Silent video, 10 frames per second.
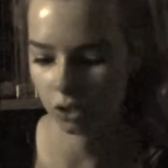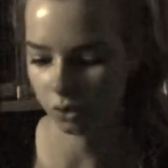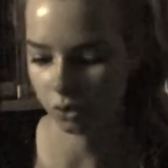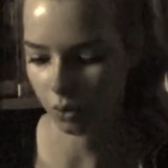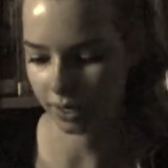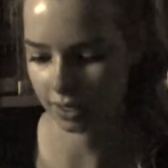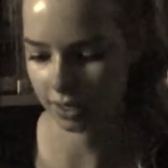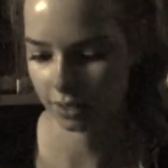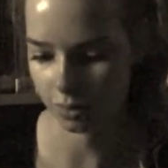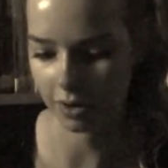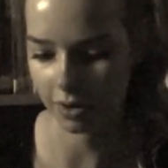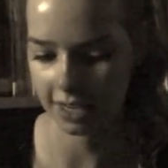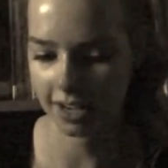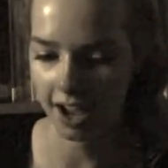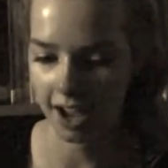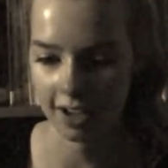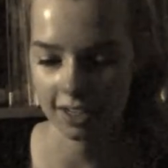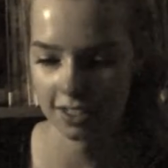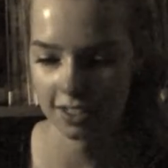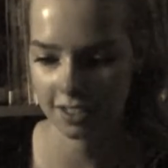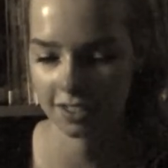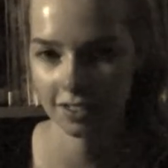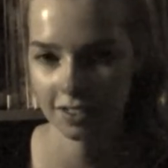glowing red eyes.